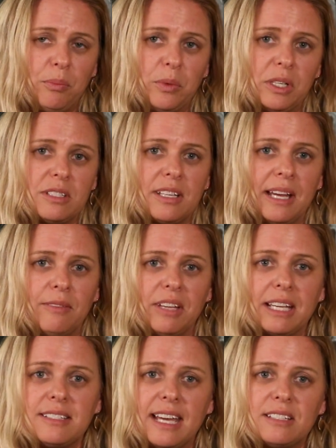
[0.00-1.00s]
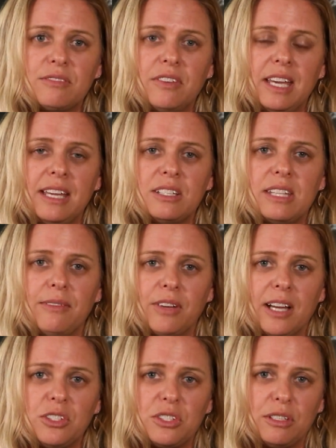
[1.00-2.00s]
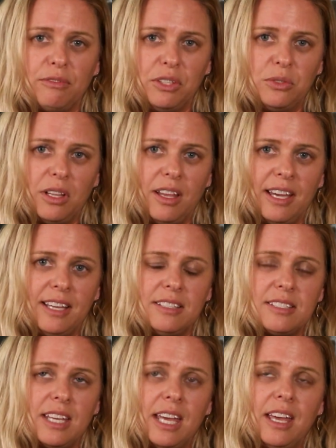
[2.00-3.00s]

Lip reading: where it's kind of like a test phase. They've got just a few clients